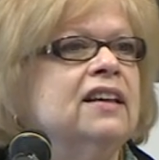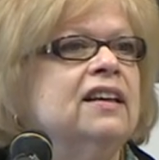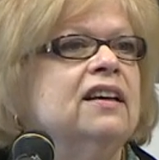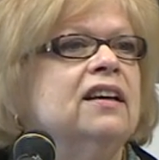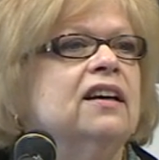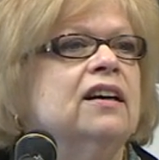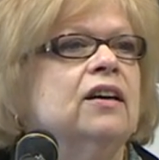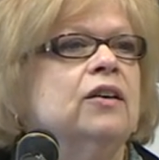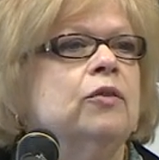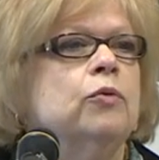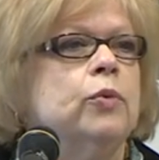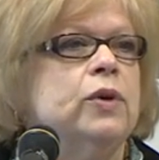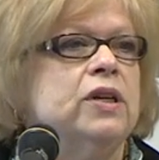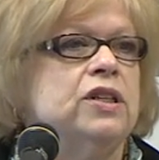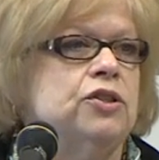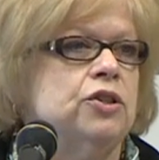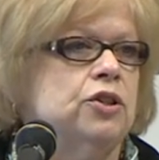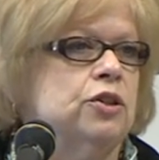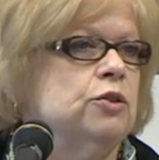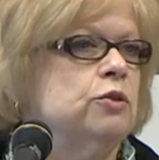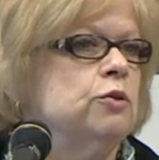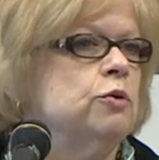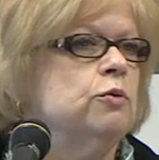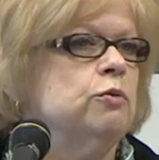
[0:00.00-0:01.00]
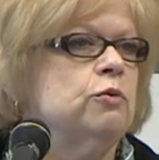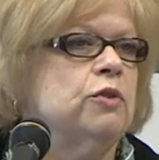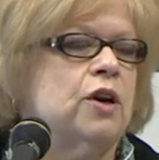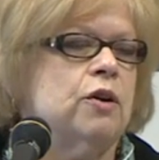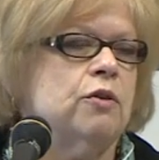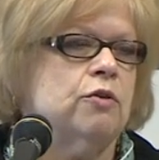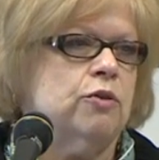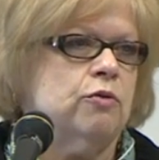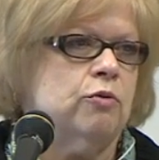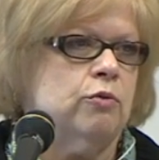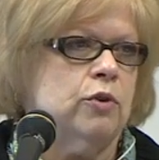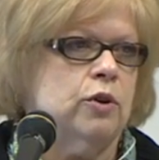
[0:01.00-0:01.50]
Uh, we do
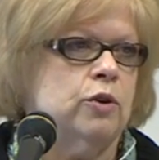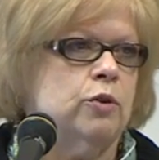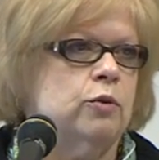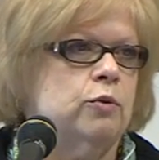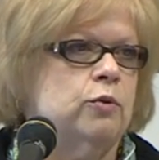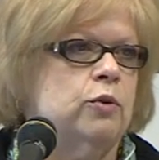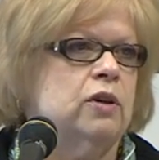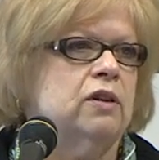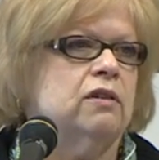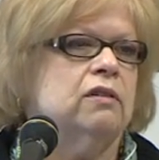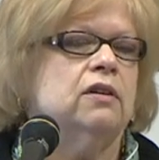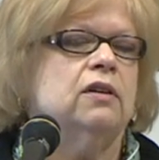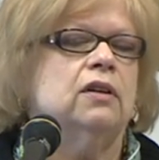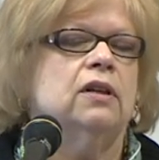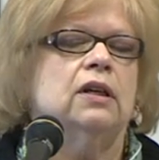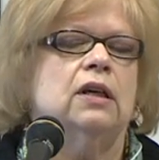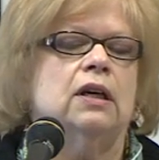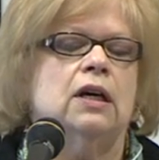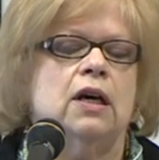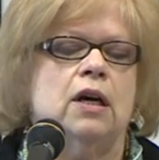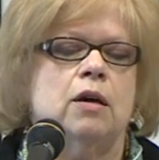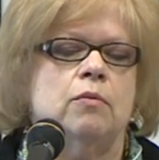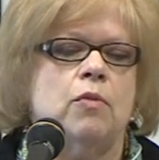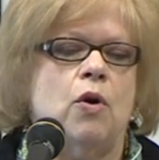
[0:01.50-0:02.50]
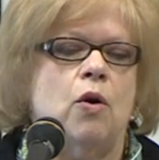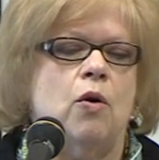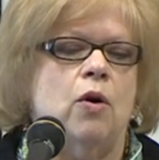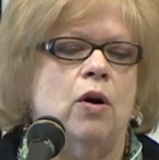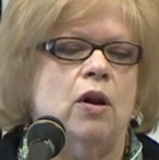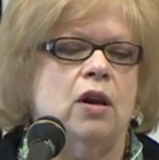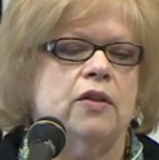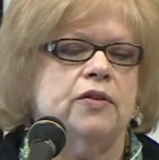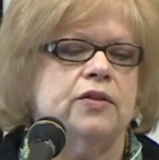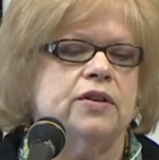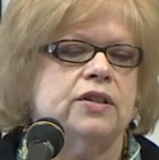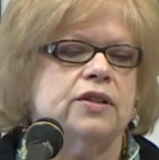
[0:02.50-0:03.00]
go through um,
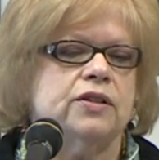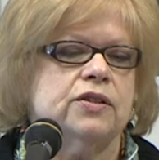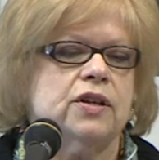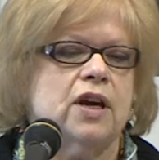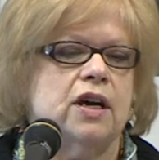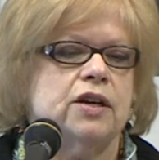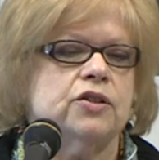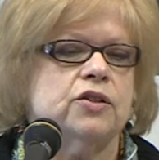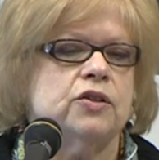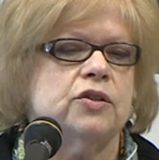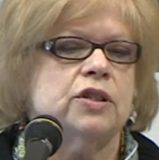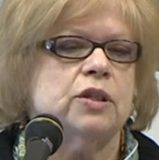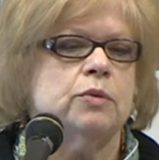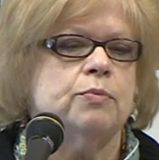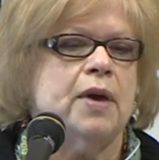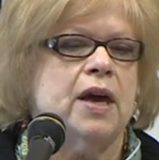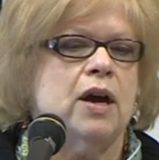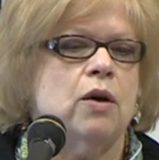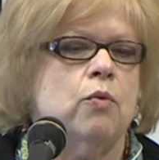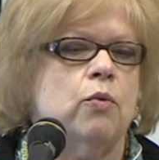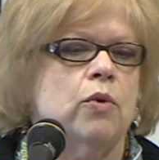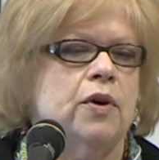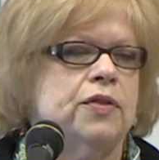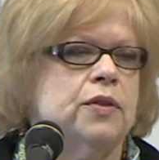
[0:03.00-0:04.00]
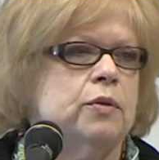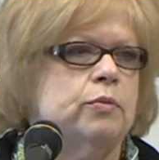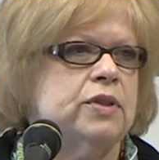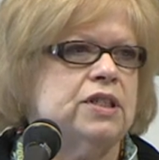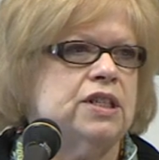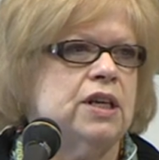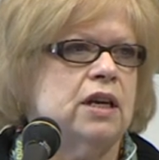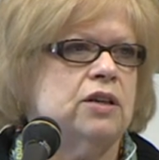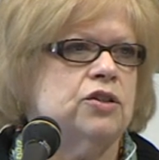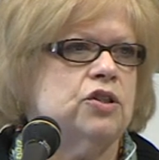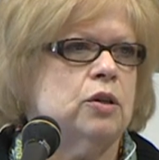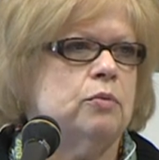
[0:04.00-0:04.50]
all of the discussions about what the
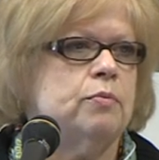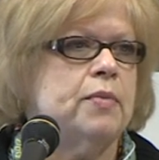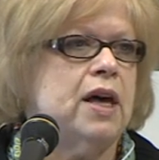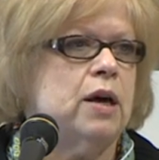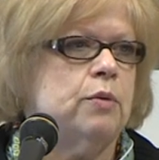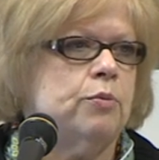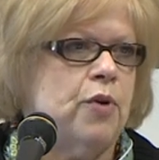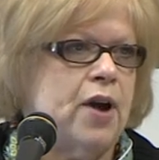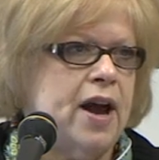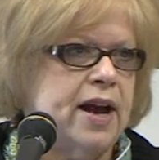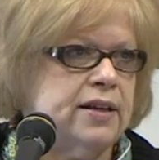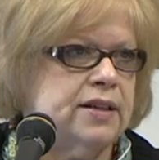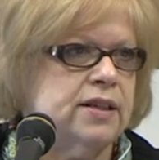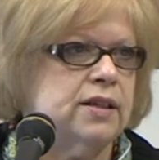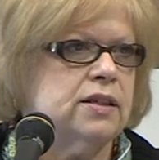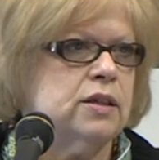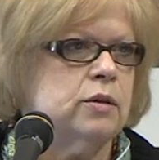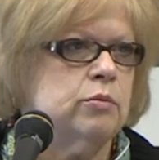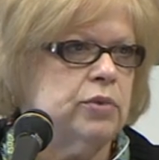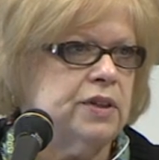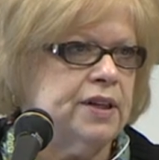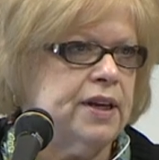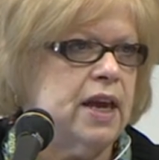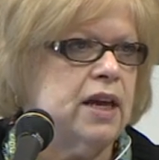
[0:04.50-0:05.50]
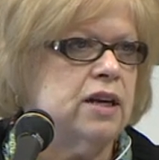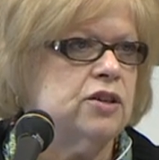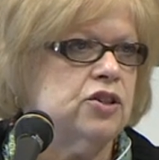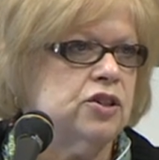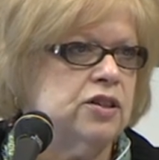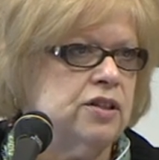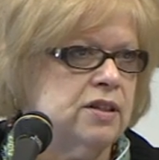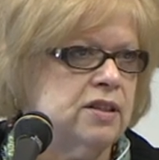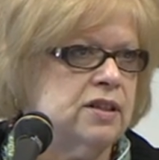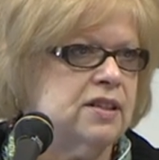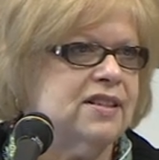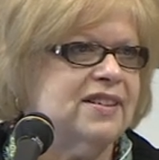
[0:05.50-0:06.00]
potential malpractice
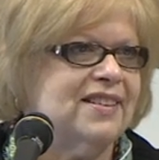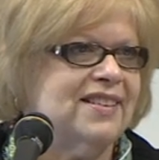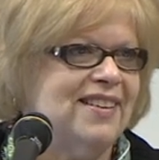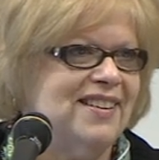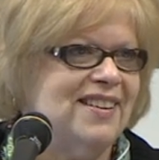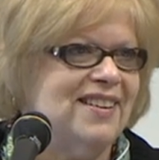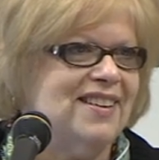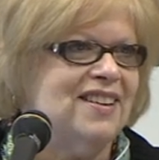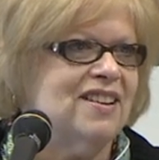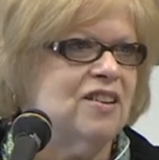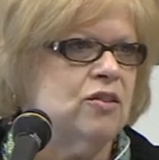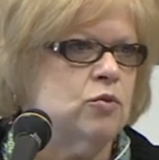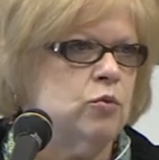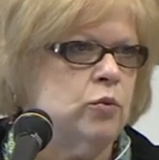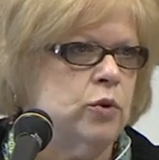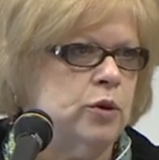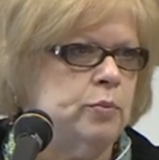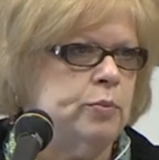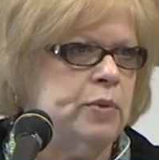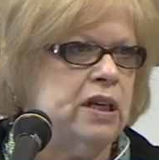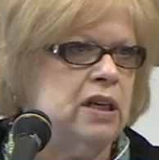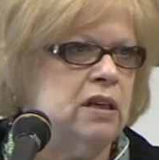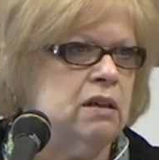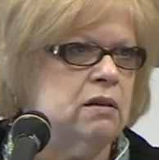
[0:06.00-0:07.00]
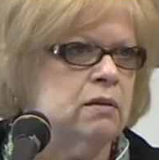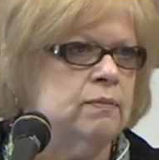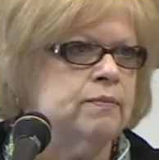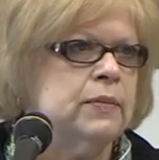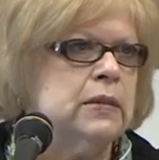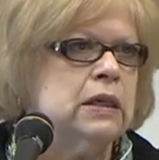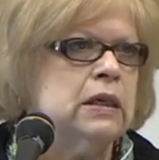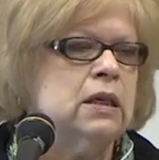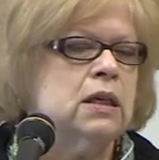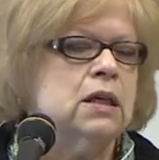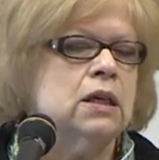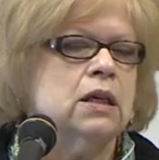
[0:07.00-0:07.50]
implications uh, would be.
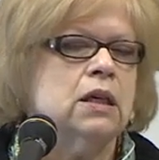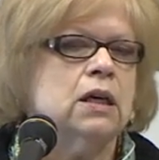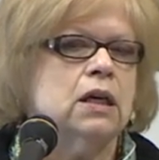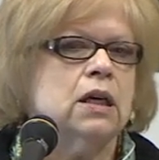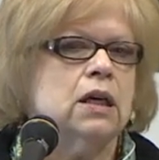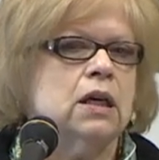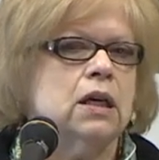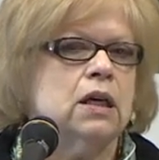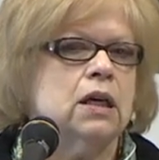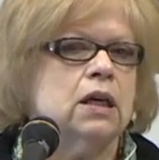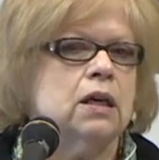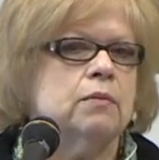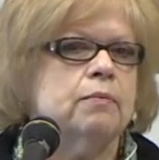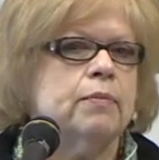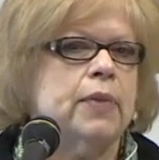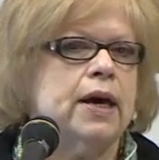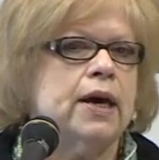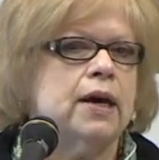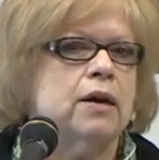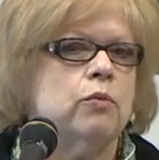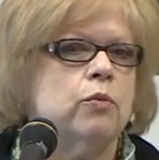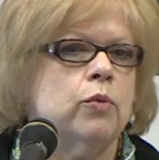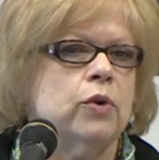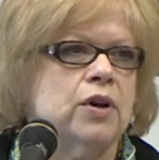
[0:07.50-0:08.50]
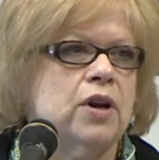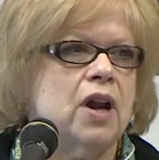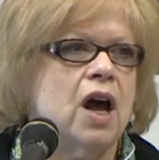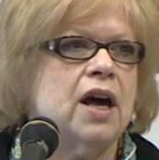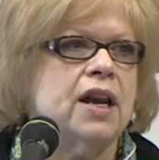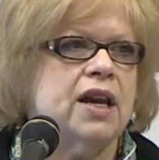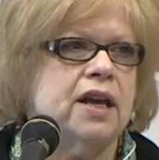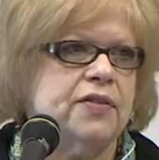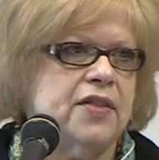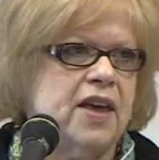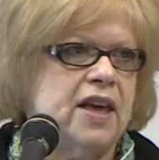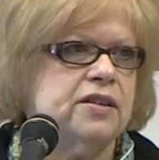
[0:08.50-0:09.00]
Uh, but we're
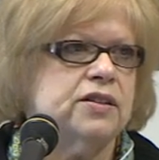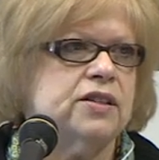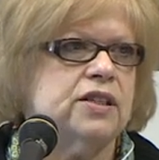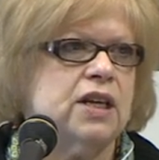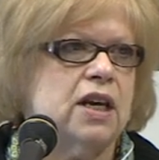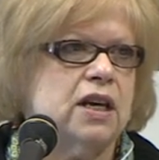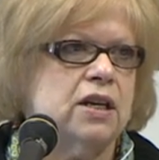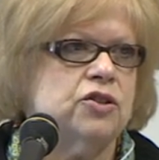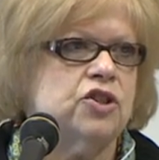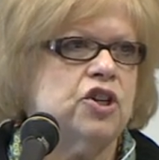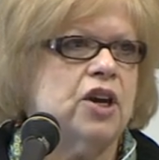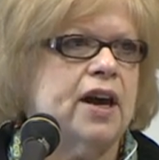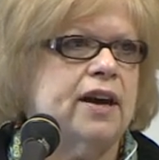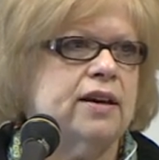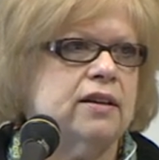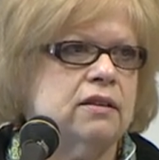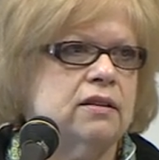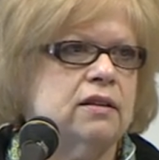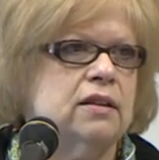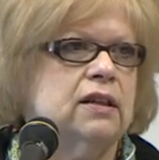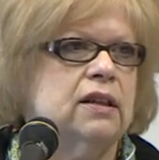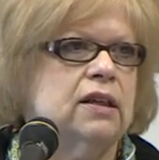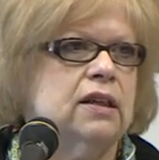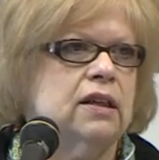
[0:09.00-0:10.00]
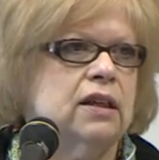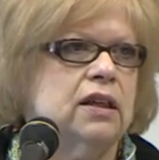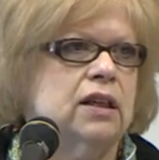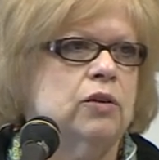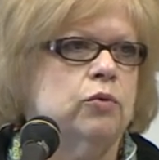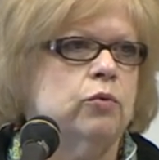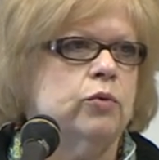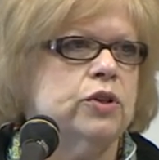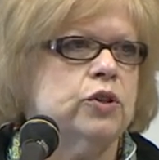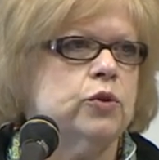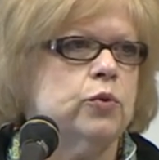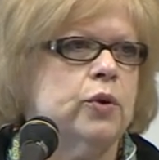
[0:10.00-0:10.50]
not at that stage yet uh,
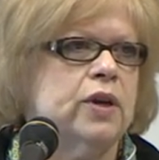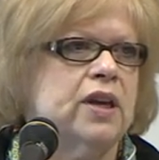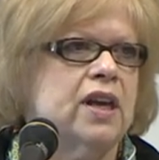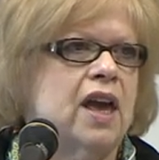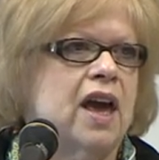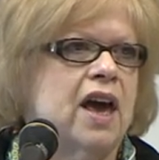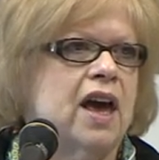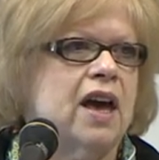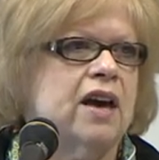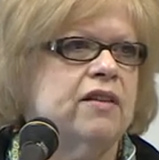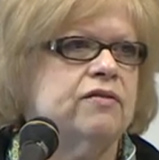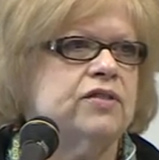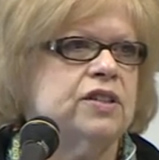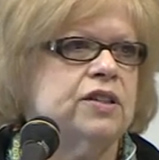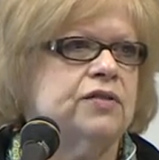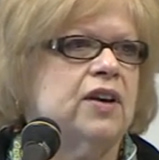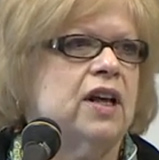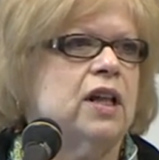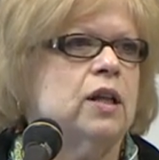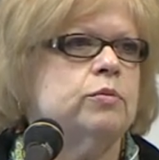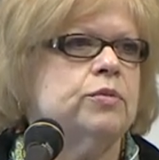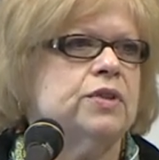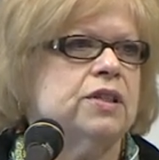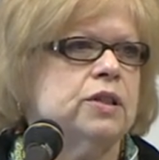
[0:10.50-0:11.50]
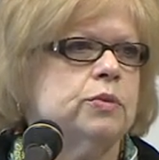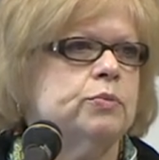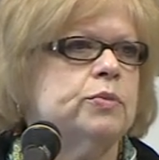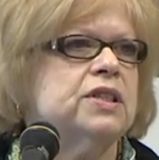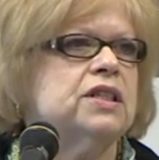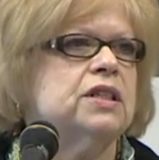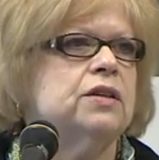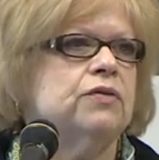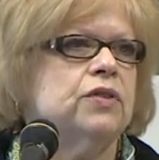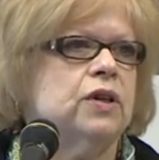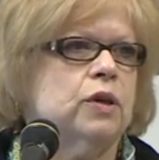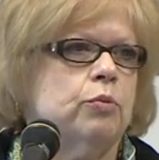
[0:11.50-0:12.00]
in which we have developed a
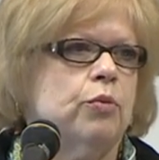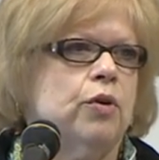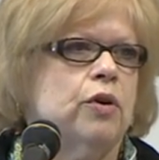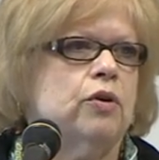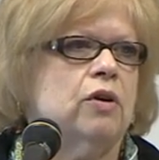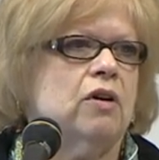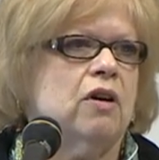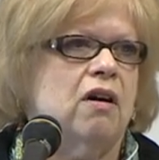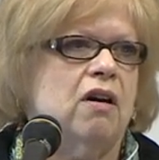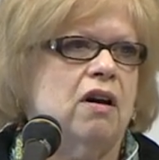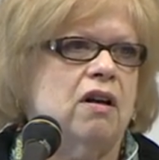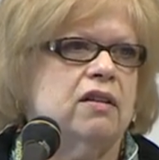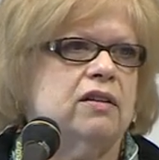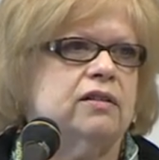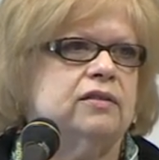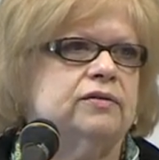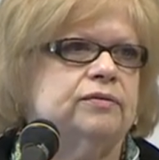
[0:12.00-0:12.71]
specific protocol.